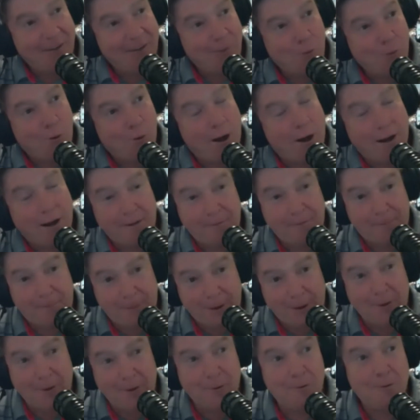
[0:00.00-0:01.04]
quite a
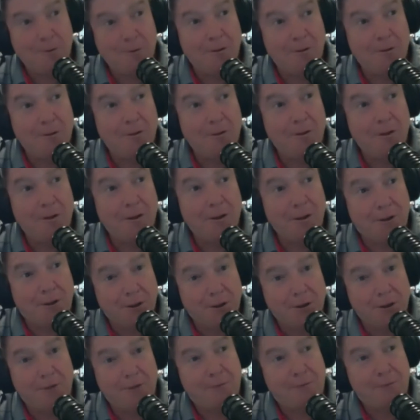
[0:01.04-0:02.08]
few
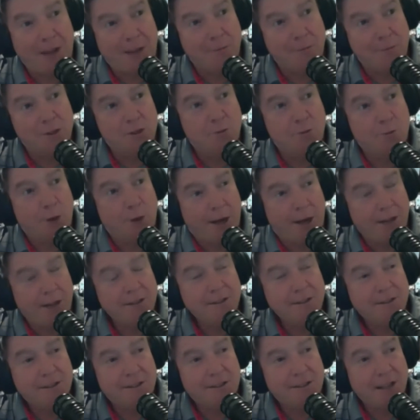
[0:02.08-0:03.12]
good famous
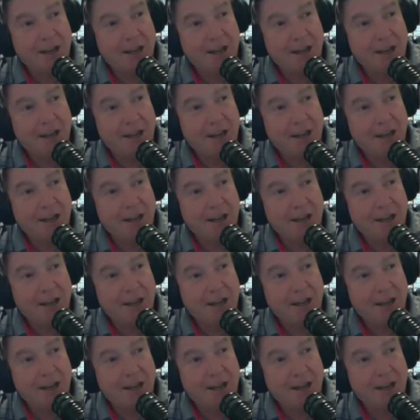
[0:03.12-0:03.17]
friends.